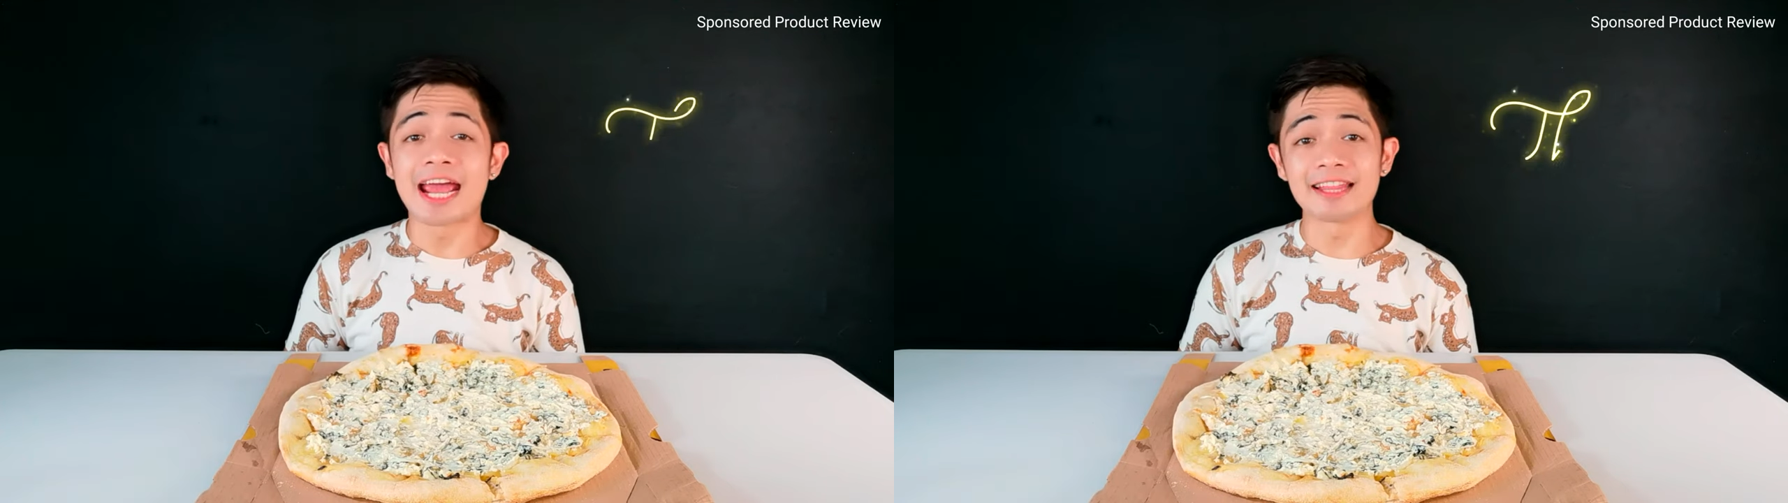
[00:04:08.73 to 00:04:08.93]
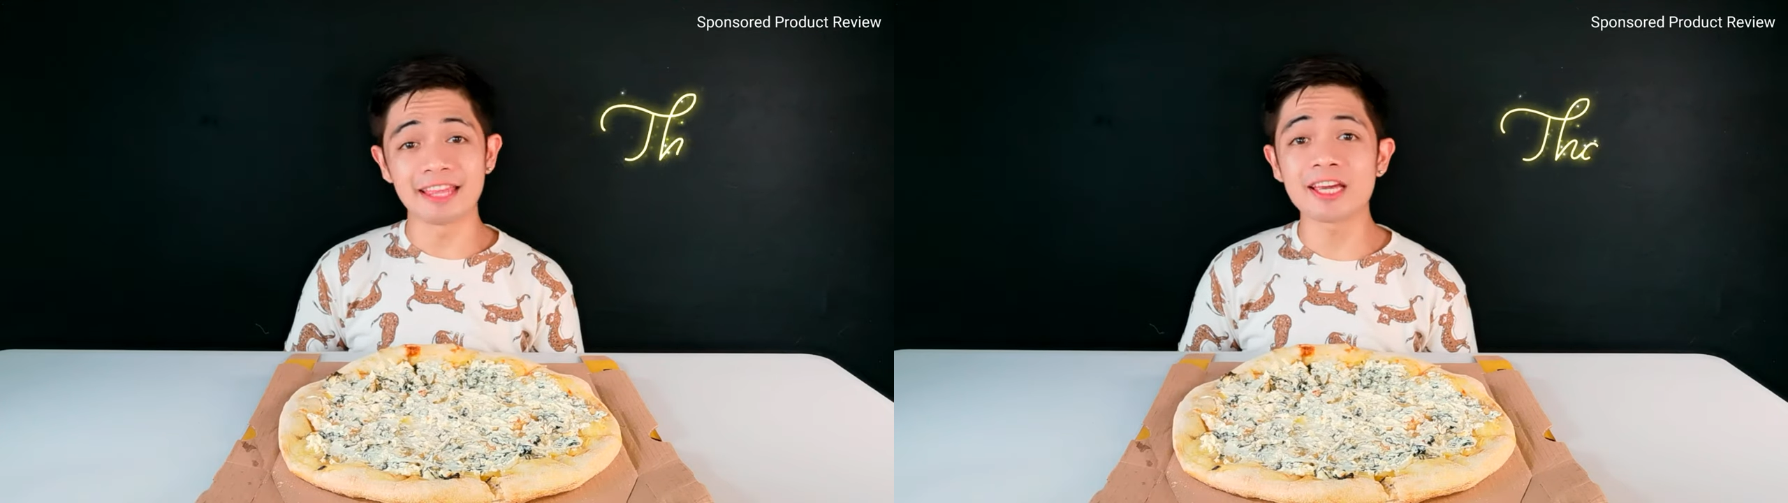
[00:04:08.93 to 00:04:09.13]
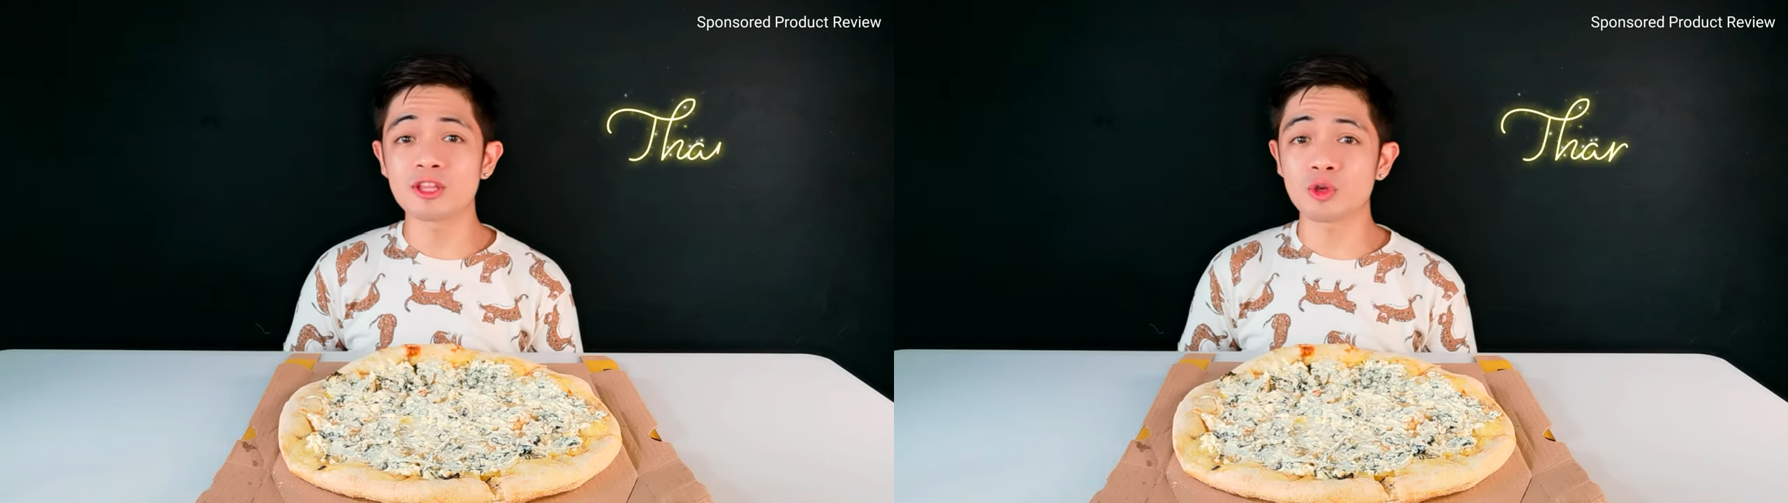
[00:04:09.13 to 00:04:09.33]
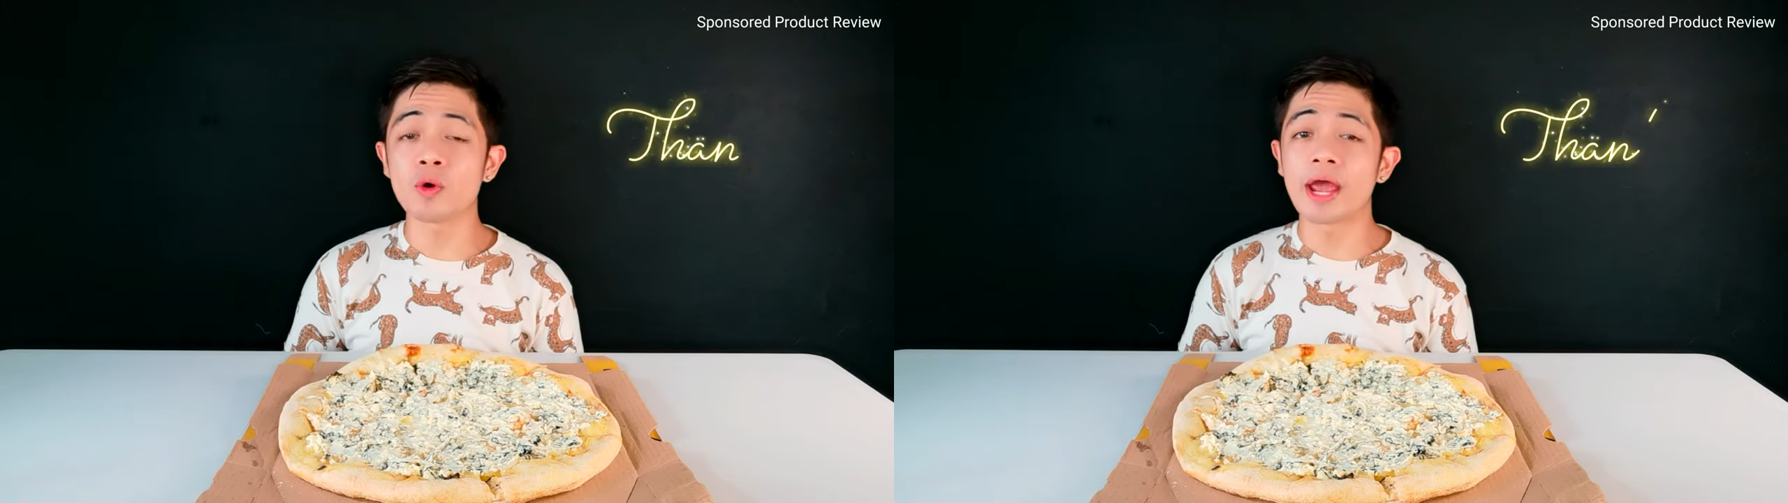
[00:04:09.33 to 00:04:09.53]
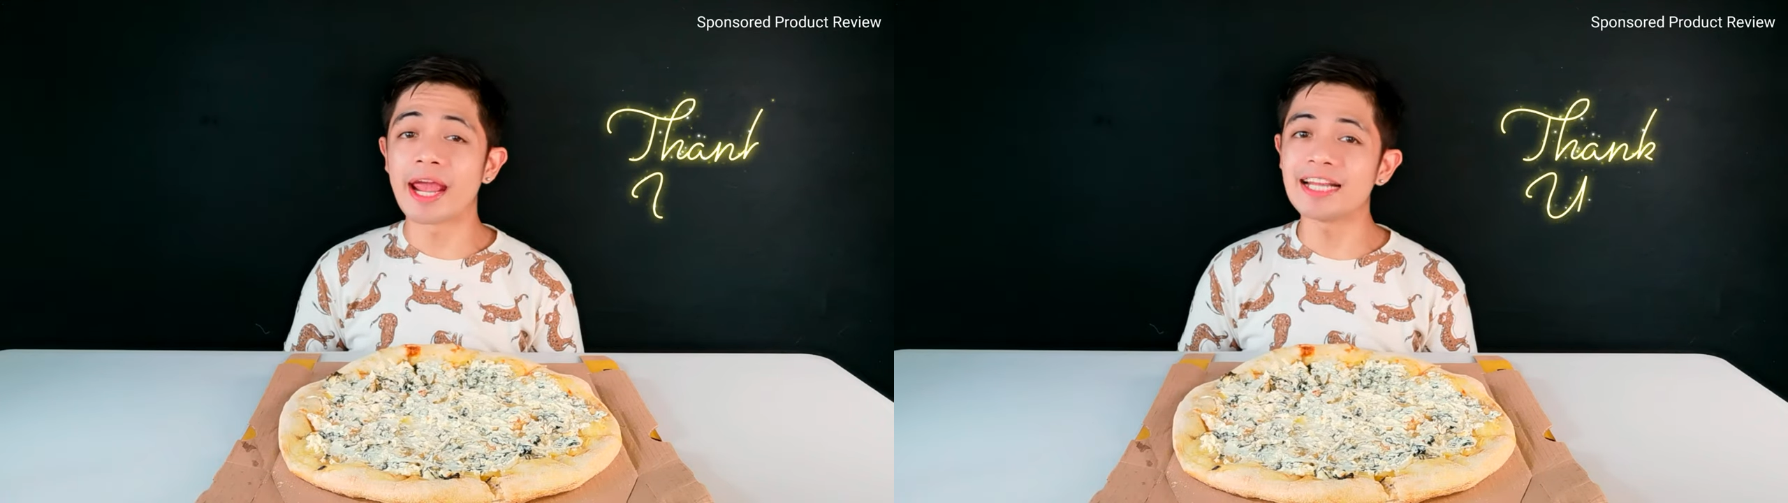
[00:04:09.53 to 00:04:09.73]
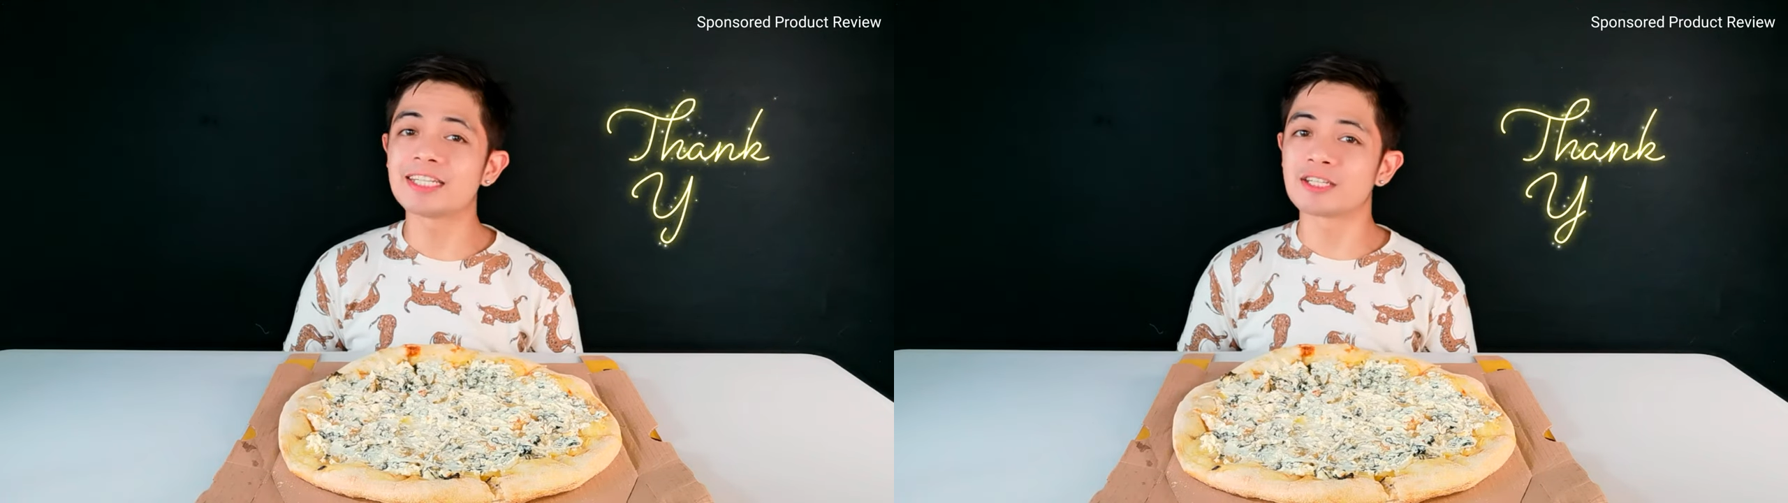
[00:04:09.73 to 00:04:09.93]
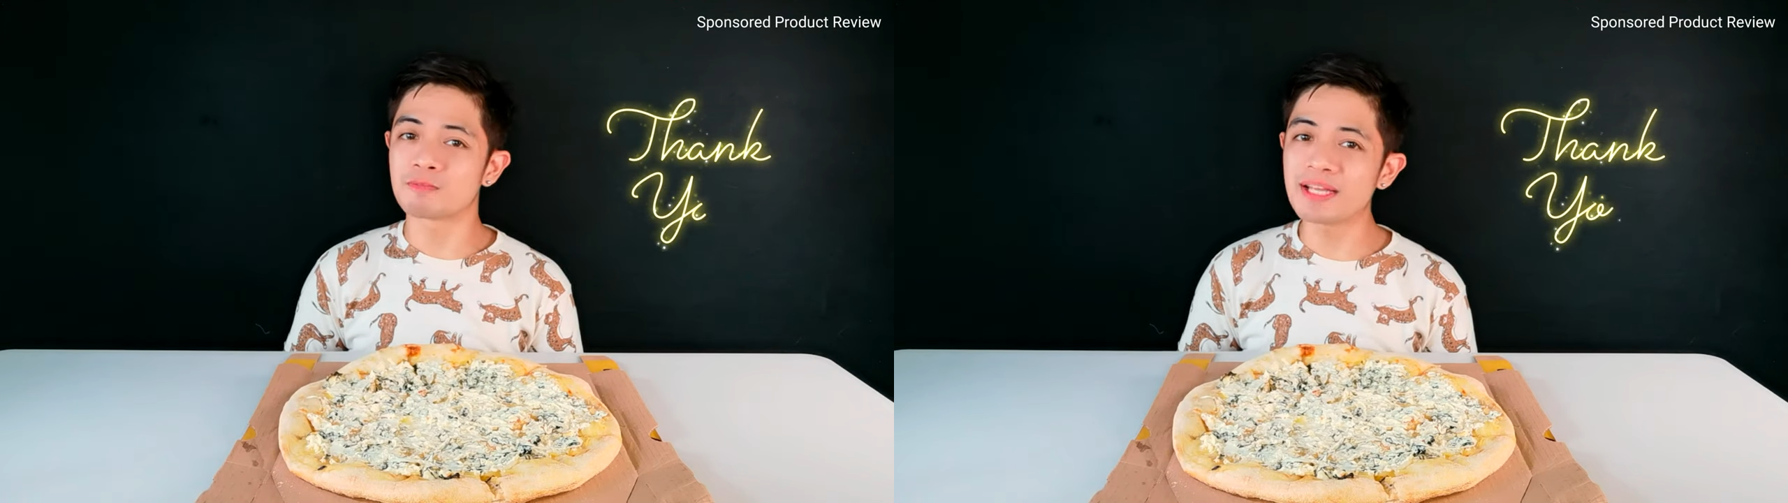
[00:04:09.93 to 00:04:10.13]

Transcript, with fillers: and thank you to Angel's